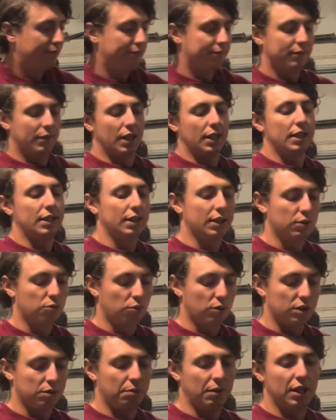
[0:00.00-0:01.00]
I think this
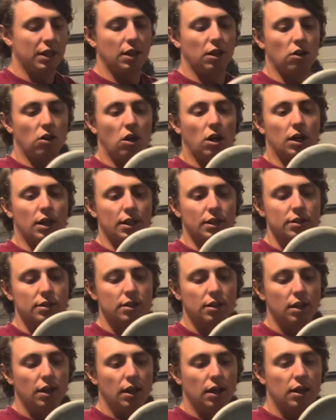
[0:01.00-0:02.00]
one's been in the
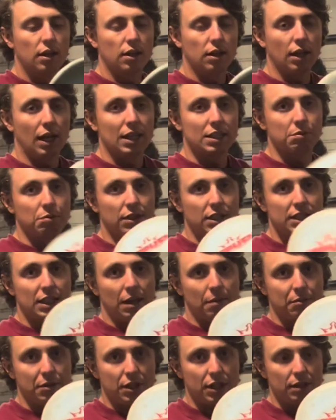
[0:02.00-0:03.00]
longest. Classic Blend
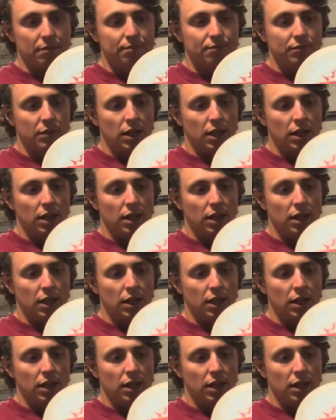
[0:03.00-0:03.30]
Deputy.